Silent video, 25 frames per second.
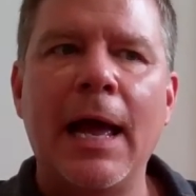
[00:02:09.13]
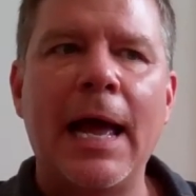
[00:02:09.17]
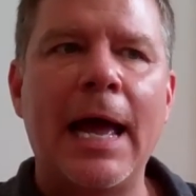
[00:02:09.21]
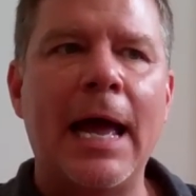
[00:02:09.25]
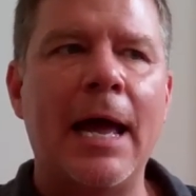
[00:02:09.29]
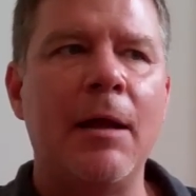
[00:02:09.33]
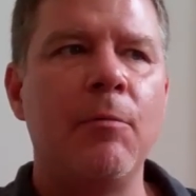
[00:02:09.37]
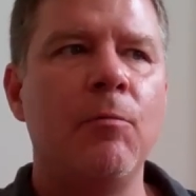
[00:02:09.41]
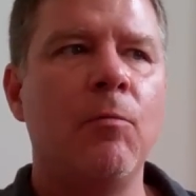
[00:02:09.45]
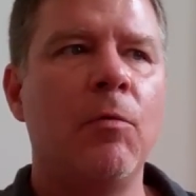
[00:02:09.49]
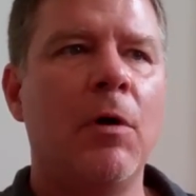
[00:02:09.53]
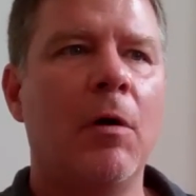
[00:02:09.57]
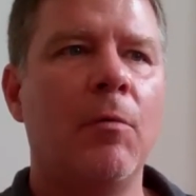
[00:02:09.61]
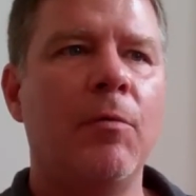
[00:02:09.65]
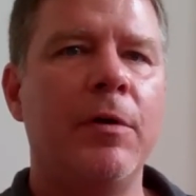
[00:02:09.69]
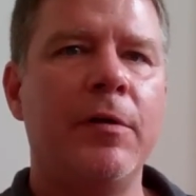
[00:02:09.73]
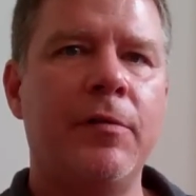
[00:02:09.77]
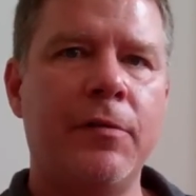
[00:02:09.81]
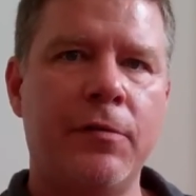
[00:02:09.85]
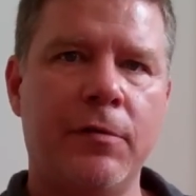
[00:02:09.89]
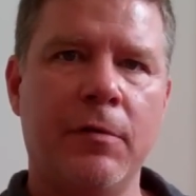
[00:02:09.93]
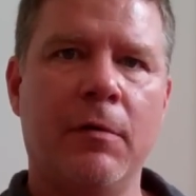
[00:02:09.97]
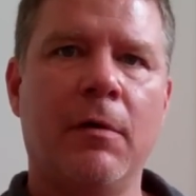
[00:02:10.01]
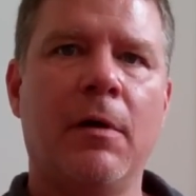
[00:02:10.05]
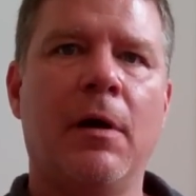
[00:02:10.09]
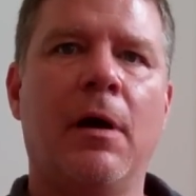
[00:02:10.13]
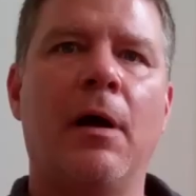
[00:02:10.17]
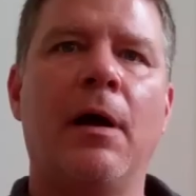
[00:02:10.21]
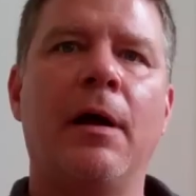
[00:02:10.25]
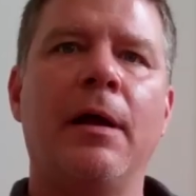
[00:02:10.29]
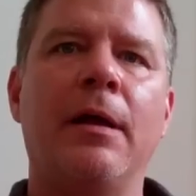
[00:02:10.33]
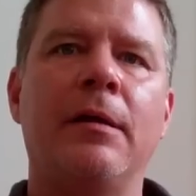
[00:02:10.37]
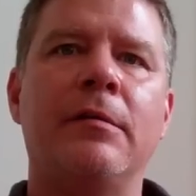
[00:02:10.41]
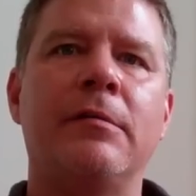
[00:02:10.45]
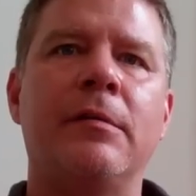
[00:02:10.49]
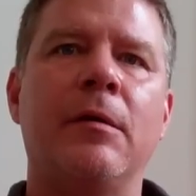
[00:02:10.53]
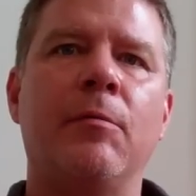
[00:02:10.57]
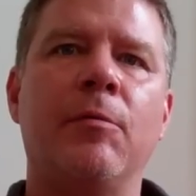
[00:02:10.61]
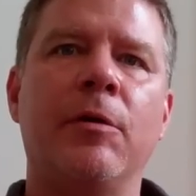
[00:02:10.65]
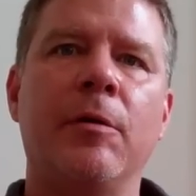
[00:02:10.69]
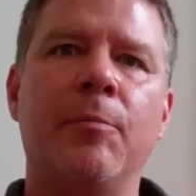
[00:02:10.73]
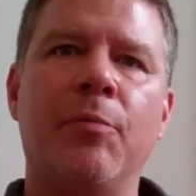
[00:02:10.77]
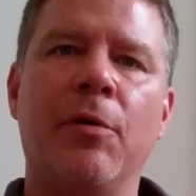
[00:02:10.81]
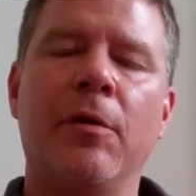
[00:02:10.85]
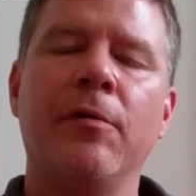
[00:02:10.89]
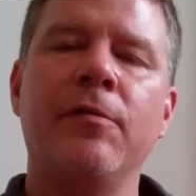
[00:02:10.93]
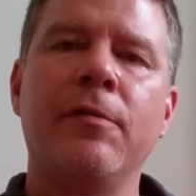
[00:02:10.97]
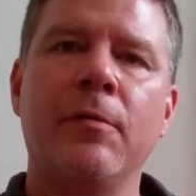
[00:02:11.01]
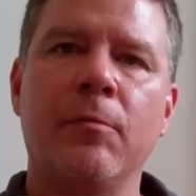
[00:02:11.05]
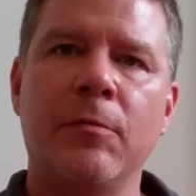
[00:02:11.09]
And what we saw is that when a
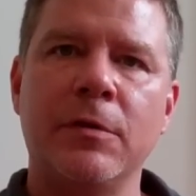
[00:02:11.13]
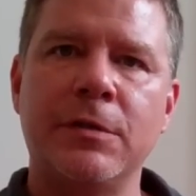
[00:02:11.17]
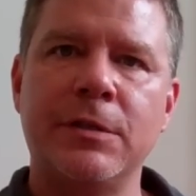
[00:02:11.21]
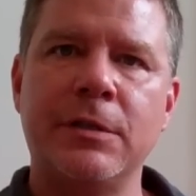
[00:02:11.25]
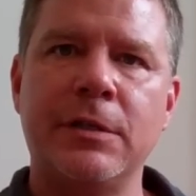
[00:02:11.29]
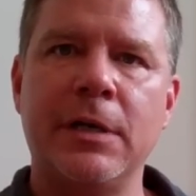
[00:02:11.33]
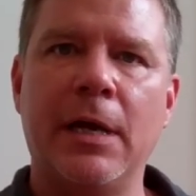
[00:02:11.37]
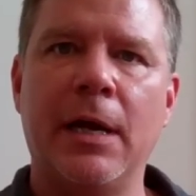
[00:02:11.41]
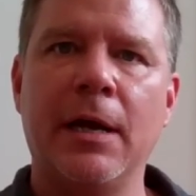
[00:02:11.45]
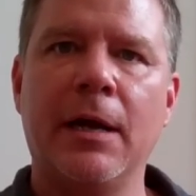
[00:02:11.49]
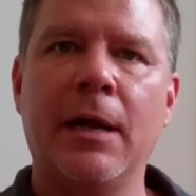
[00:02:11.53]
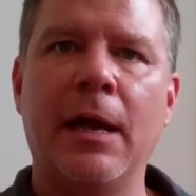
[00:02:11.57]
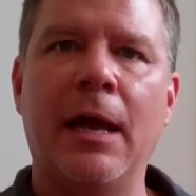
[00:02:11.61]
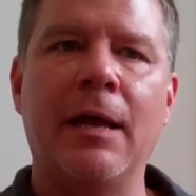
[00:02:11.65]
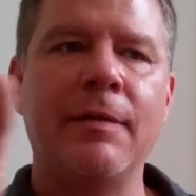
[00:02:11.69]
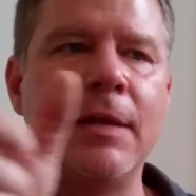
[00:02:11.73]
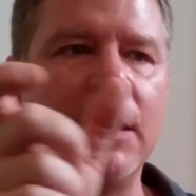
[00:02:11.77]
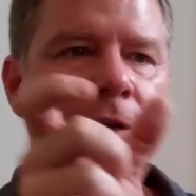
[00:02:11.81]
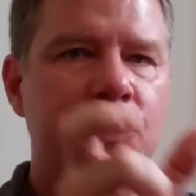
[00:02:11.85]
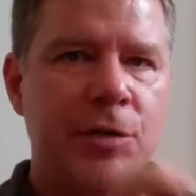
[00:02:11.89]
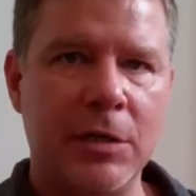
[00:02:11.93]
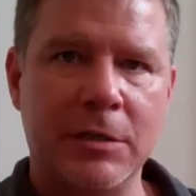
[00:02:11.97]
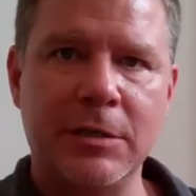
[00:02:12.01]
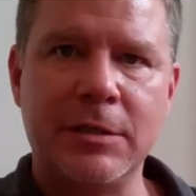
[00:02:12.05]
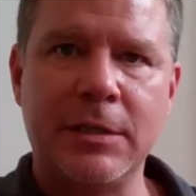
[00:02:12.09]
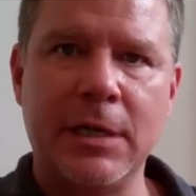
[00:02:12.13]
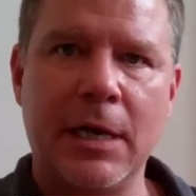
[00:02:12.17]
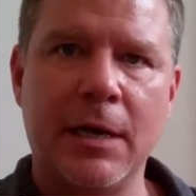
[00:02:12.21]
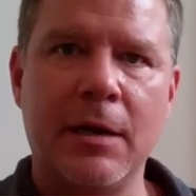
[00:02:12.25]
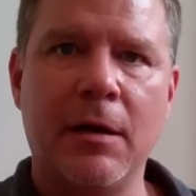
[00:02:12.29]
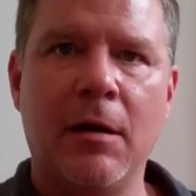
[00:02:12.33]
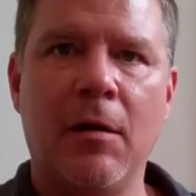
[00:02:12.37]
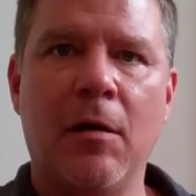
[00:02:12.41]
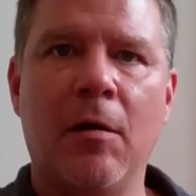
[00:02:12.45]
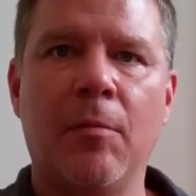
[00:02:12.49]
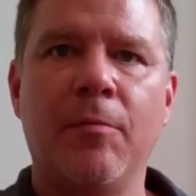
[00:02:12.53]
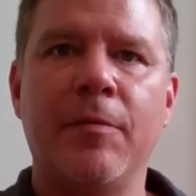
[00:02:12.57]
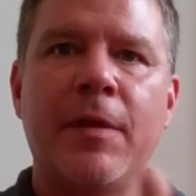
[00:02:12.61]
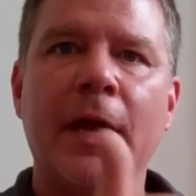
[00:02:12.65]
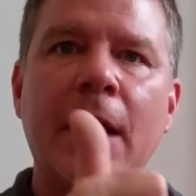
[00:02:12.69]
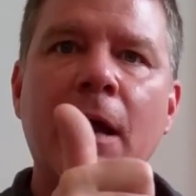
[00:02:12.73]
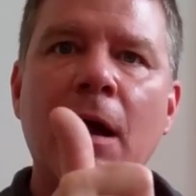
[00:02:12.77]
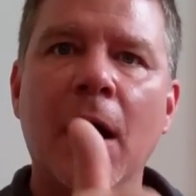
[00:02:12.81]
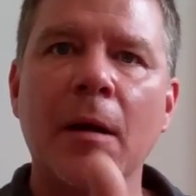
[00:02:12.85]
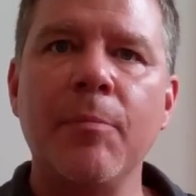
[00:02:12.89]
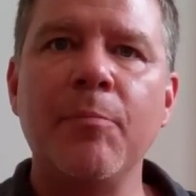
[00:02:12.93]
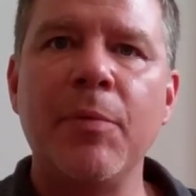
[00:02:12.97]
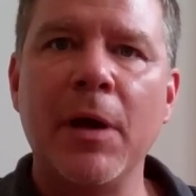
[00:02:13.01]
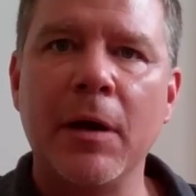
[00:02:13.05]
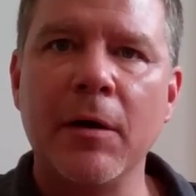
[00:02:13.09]
person was sick and they just stayed home, they
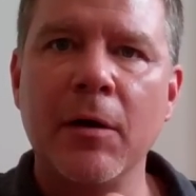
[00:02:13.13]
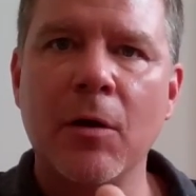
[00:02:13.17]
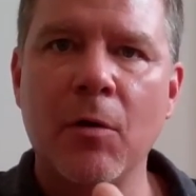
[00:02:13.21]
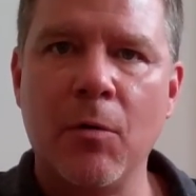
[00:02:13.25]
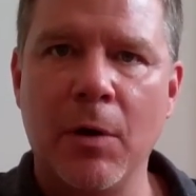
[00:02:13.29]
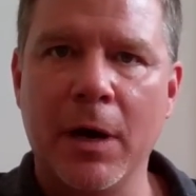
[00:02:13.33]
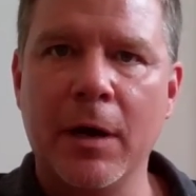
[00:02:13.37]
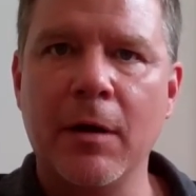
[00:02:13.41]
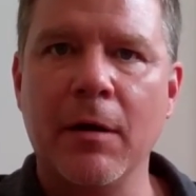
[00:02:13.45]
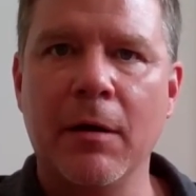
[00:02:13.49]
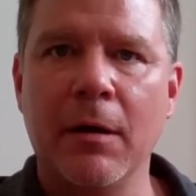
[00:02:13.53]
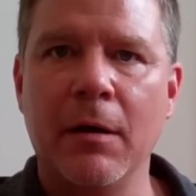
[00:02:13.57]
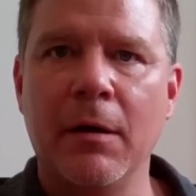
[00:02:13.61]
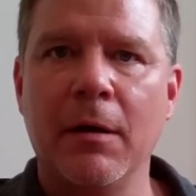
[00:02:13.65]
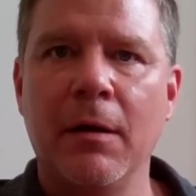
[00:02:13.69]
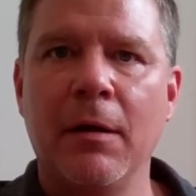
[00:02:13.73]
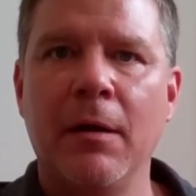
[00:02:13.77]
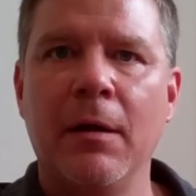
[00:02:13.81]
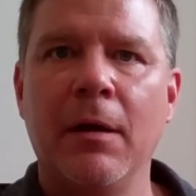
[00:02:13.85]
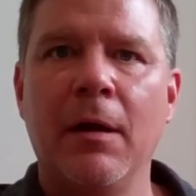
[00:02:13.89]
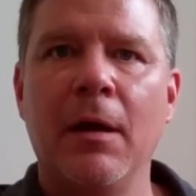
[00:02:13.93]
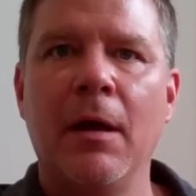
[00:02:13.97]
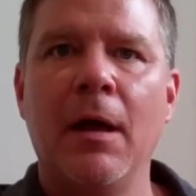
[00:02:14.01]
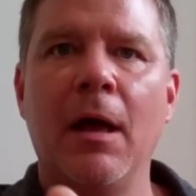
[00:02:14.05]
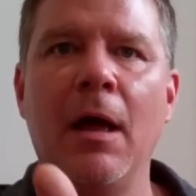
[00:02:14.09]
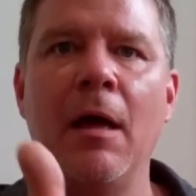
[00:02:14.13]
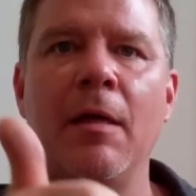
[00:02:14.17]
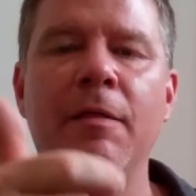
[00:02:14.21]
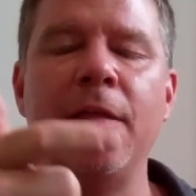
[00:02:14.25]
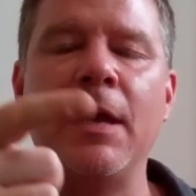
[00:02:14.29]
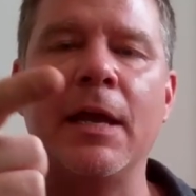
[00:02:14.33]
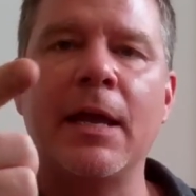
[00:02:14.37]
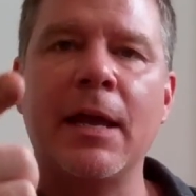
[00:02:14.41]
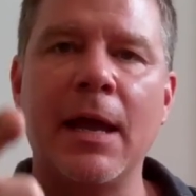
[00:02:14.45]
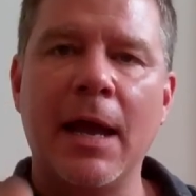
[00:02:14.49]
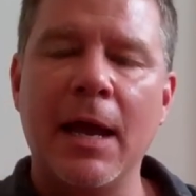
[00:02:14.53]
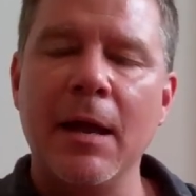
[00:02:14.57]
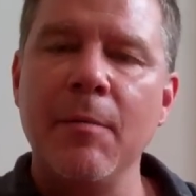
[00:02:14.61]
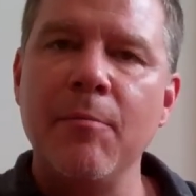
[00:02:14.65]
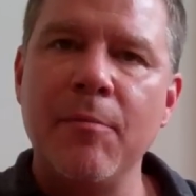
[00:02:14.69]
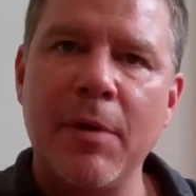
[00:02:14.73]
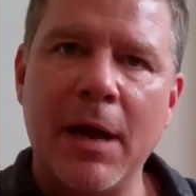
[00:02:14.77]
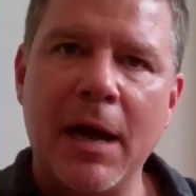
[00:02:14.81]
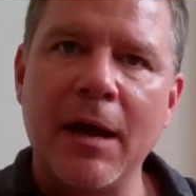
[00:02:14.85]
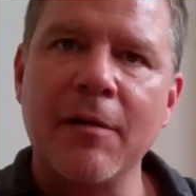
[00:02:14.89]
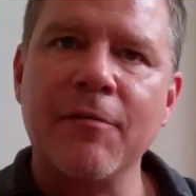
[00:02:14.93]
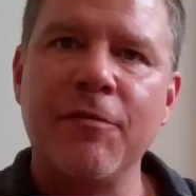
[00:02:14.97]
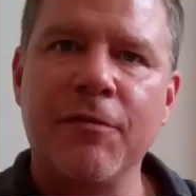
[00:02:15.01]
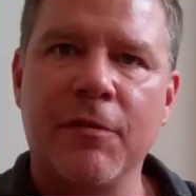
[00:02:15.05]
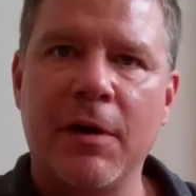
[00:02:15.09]
got better quicker, they came
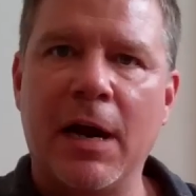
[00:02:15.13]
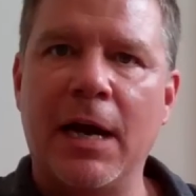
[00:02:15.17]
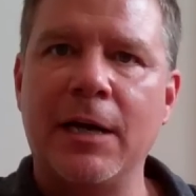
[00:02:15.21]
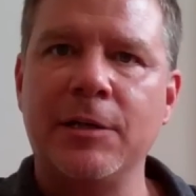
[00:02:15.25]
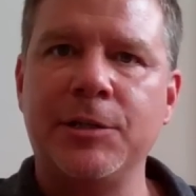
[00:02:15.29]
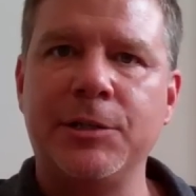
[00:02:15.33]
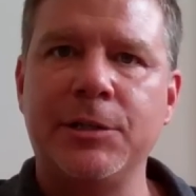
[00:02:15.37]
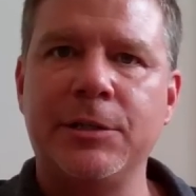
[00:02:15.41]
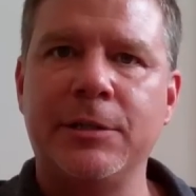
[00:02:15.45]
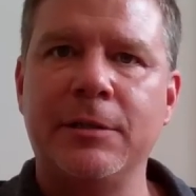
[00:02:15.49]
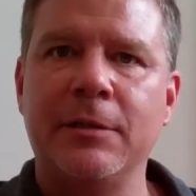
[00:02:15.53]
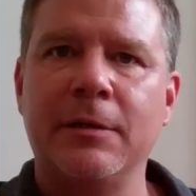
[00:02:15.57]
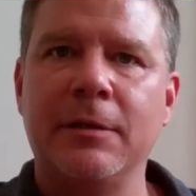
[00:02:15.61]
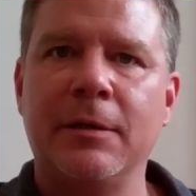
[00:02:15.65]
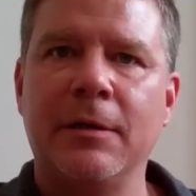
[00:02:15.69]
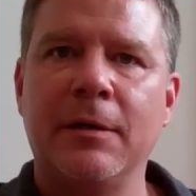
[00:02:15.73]
back fresh.